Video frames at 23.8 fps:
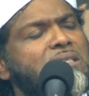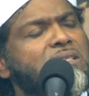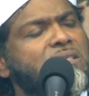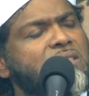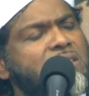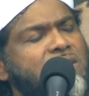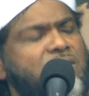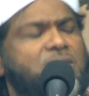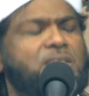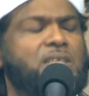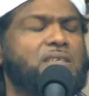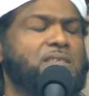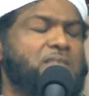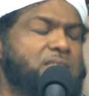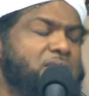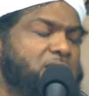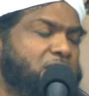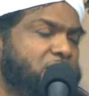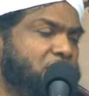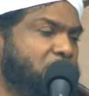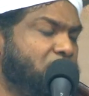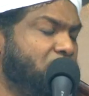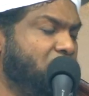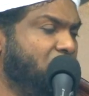sisters,
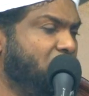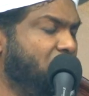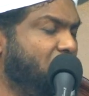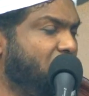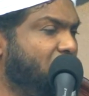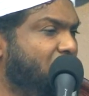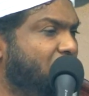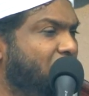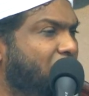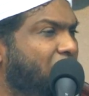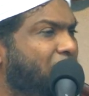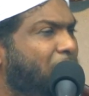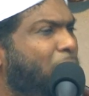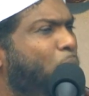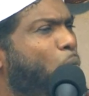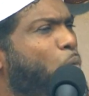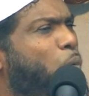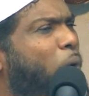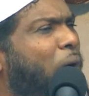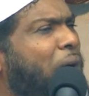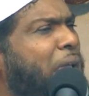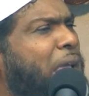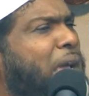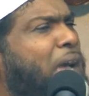then
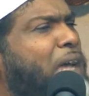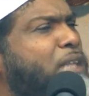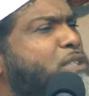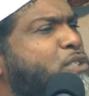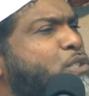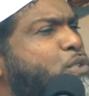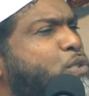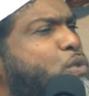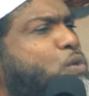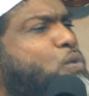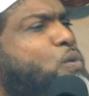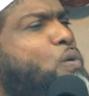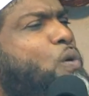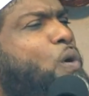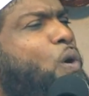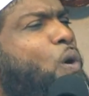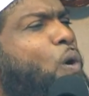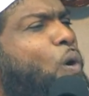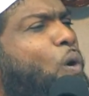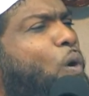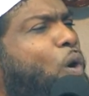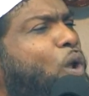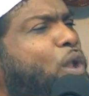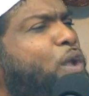why can't you
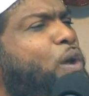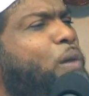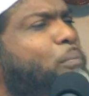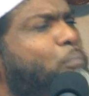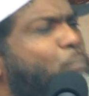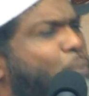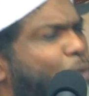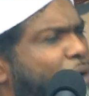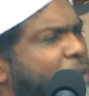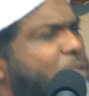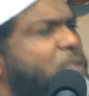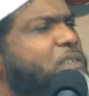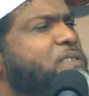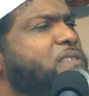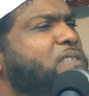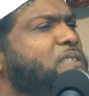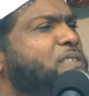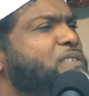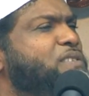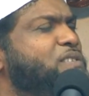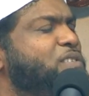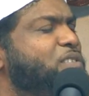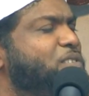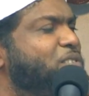call your brothers and
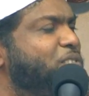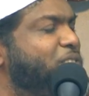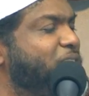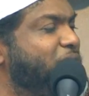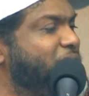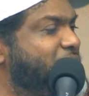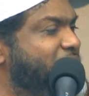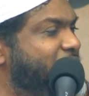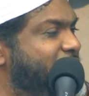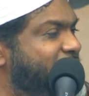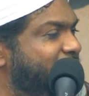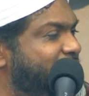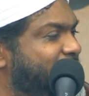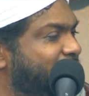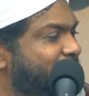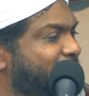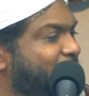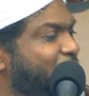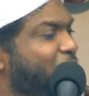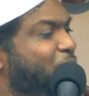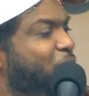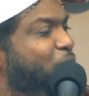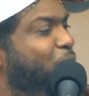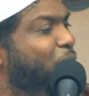sisters,
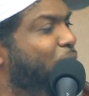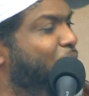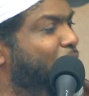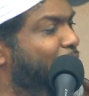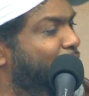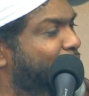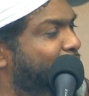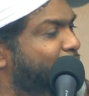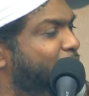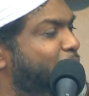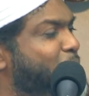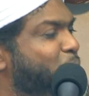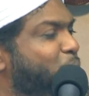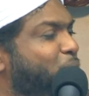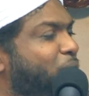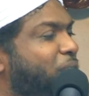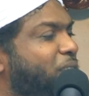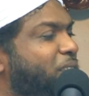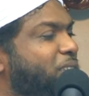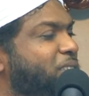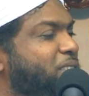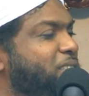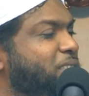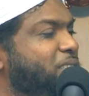your loving
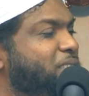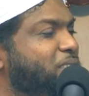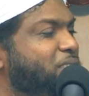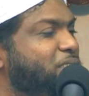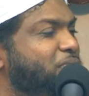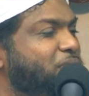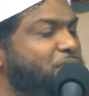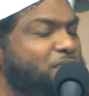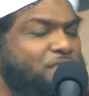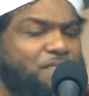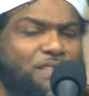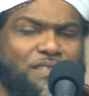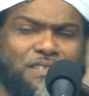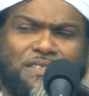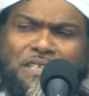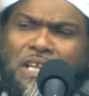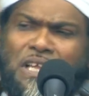brothers and sisters,